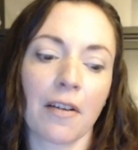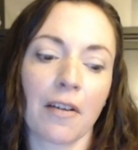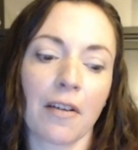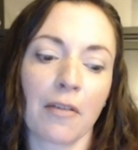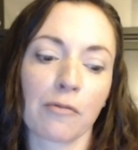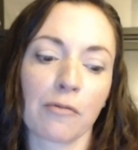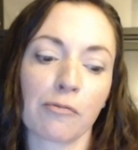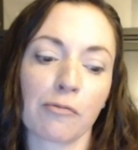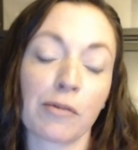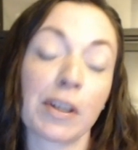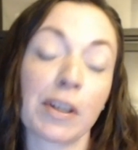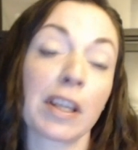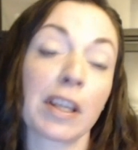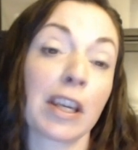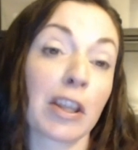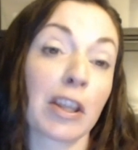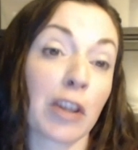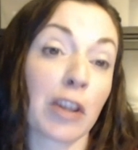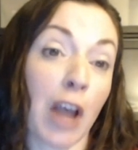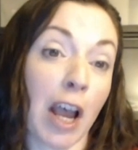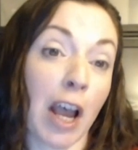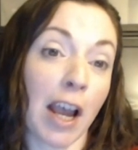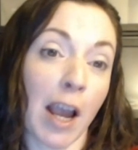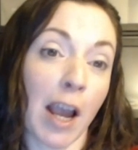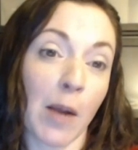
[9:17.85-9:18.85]
really
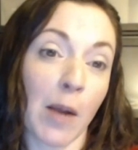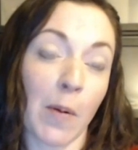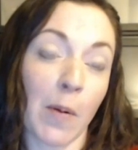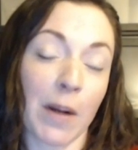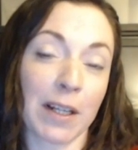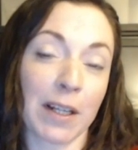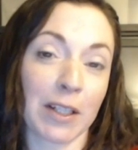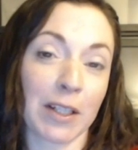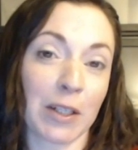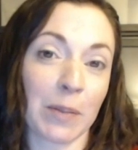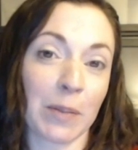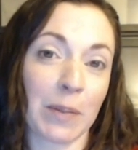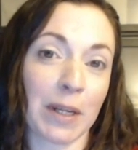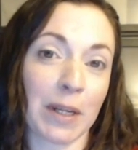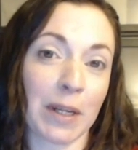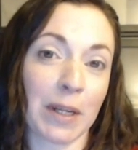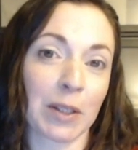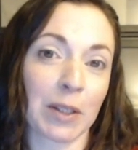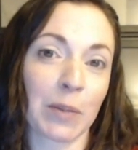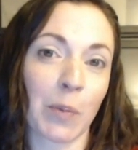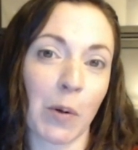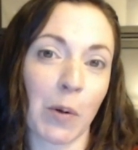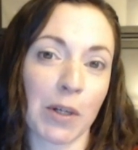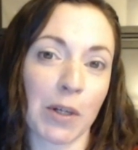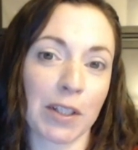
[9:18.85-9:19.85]
thought I wanted to be a
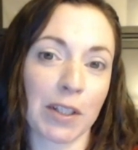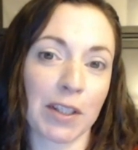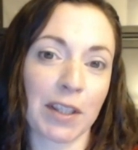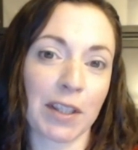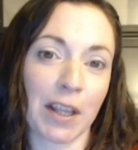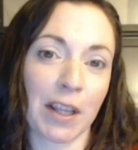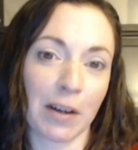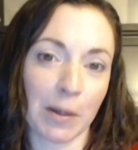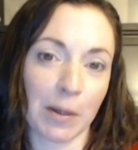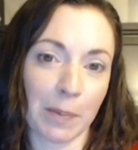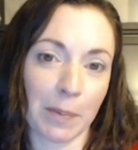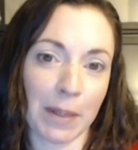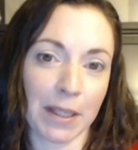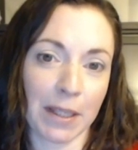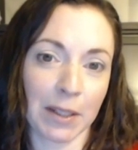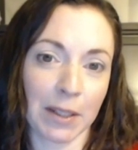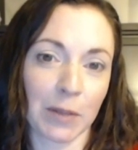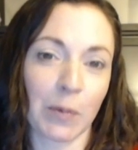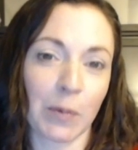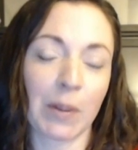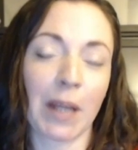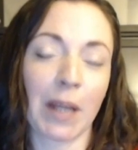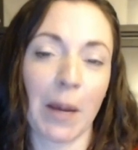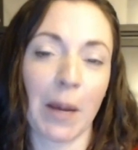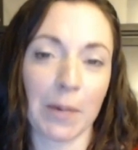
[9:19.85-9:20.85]
sports therapist
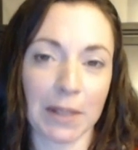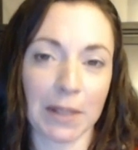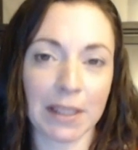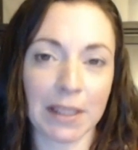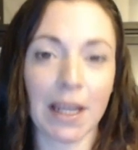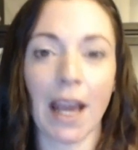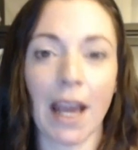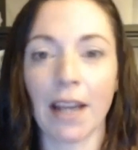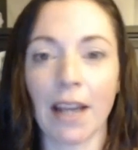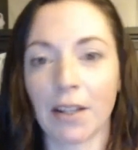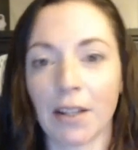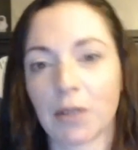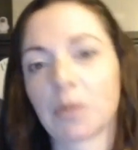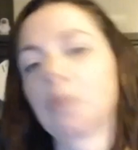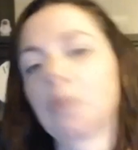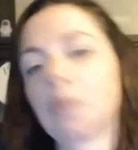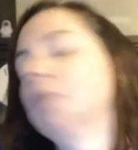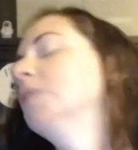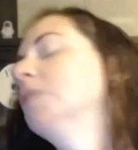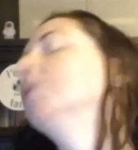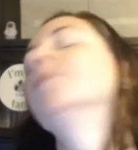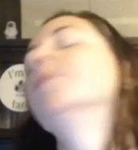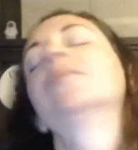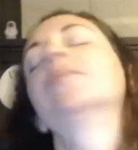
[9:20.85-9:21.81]
when I was in high school.